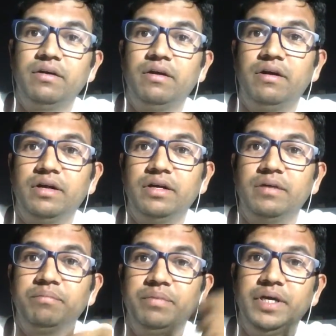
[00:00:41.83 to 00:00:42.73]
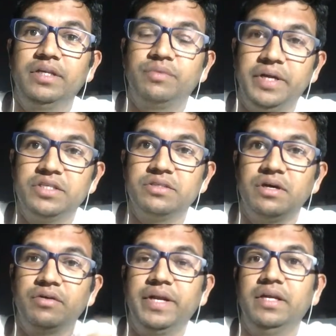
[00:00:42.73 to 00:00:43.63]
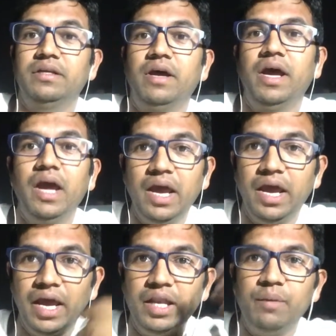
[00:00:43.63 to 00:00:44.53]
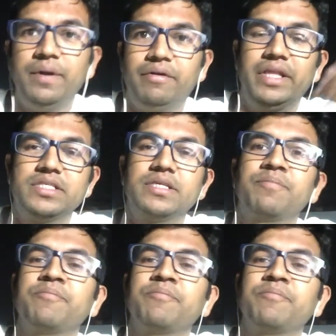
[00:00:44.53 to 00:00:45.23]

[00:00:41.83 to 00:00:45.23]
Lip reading: or be it threads on Reddit, anywhere else.